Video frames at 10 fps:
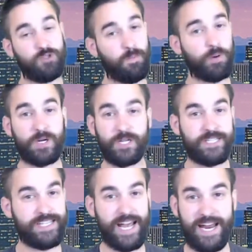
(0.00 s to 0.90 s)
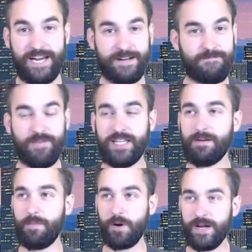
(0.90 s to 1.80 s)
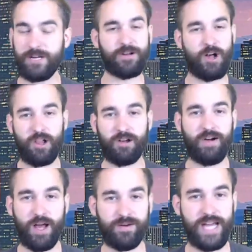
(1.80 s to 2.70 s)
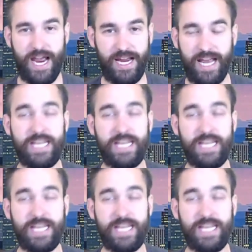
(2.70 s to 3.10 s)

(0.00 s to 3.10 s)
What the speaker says: It's a pretty good day. That's a pretty good all-around day.